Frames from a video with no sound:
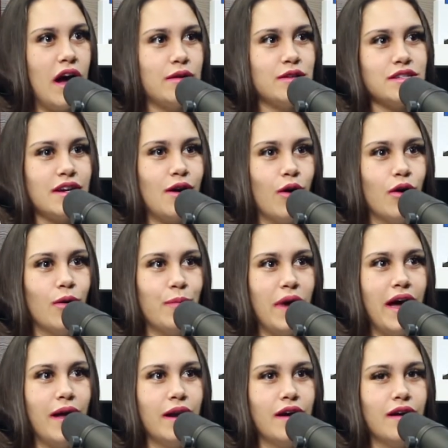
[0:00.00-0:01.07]
was like, oh
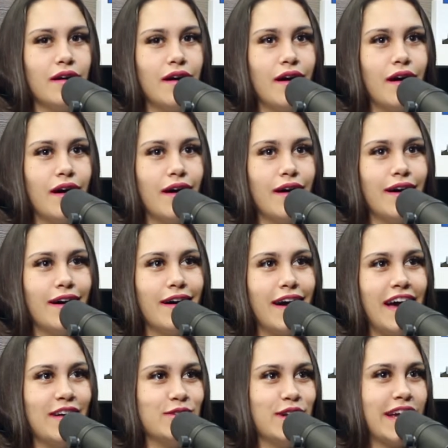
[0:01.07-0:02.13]
man, I
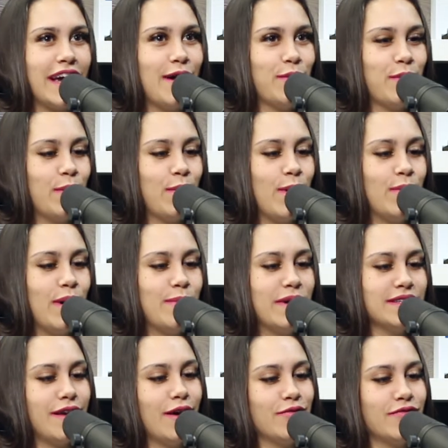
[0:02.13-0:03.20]
have to hang out with my mom by
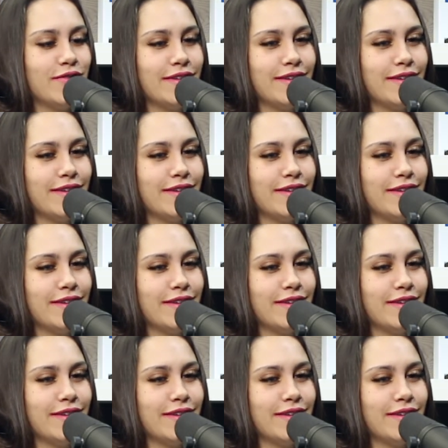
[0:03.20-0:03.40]
myself.